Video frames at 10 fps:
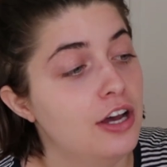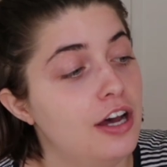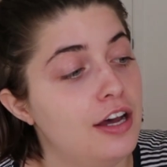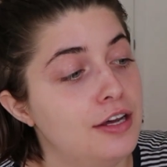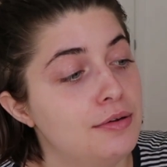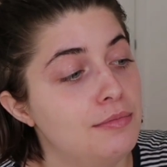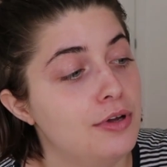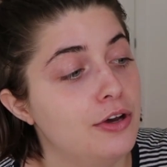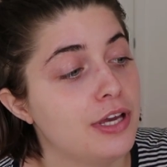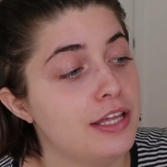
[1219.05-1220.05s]

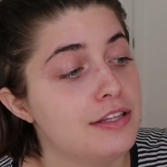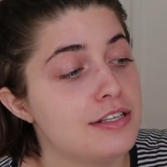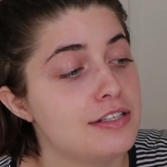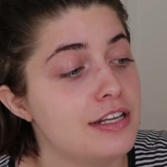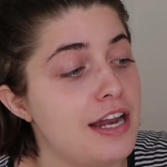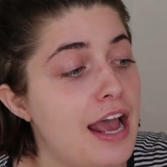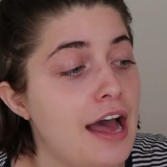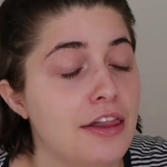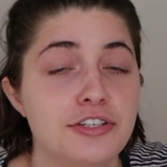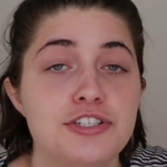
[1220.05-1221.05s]
Okay, this is an
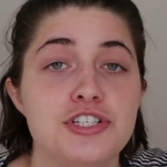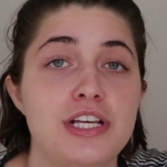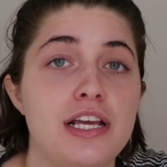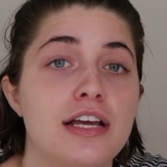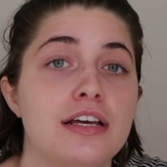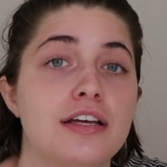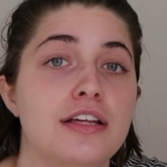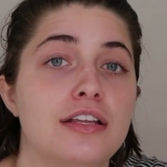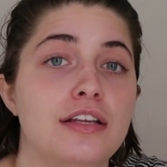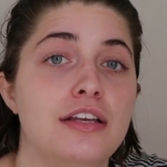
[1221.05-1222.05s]
allergy
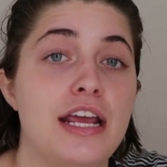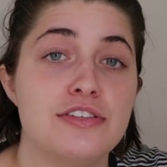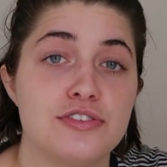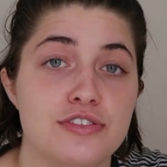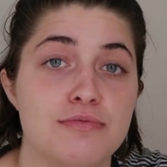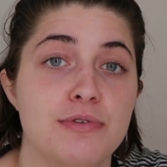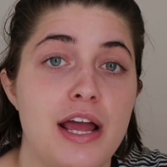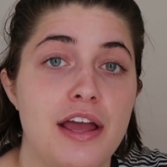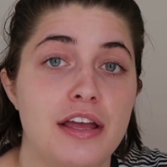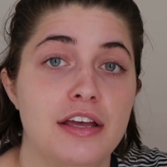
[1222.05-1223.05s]
nasal
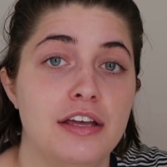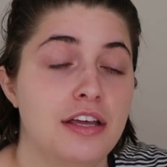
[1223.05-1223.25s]
spray.